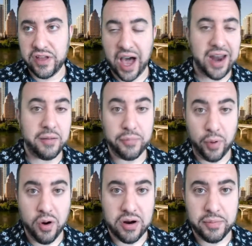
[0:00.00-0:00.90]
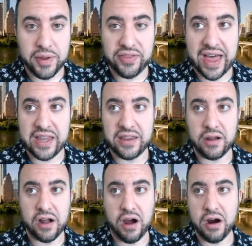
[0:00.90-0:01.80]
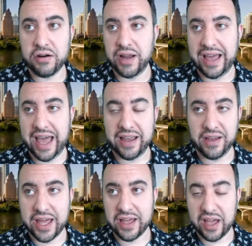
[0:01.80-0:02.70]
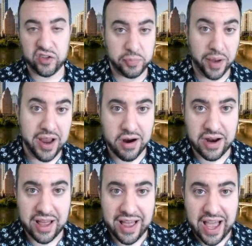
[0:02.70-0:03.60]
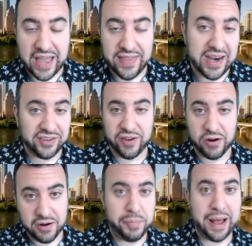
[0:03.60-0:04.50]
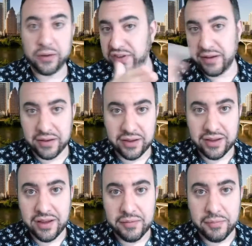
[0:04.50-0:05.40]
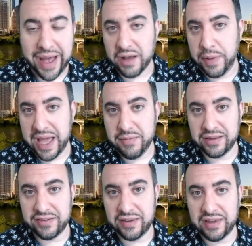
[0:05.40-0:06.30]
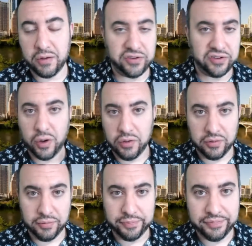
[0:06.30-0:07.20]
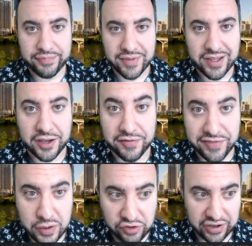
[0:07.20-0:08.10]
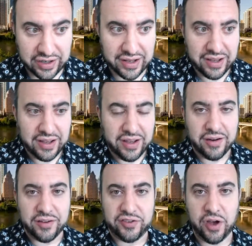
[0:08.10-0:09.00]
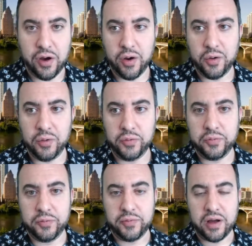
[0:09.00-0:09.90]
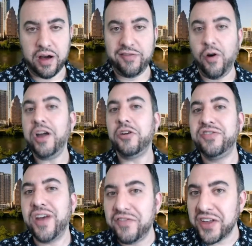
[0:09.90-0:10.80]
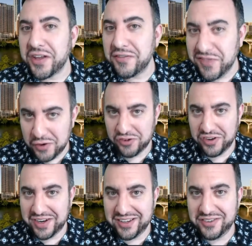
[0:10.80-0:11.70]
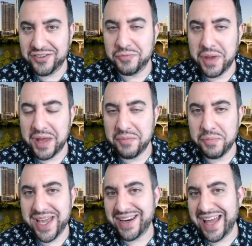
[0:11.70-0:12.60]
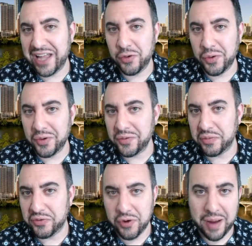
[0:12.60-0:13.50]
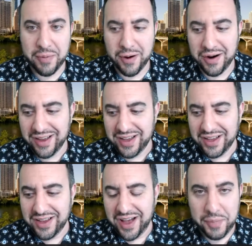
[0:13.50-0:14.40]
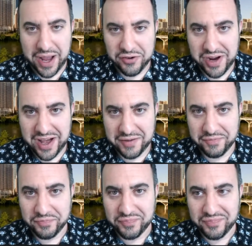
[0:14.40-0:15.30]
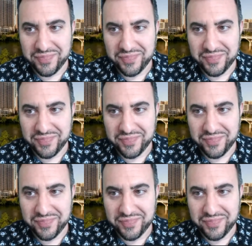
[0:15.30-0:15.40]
got on board, but then their card like expired, and then it started bouncing back payments, and there was this whole confusion. So avoid yourself the confusion and be an annual subscriber on Patreon.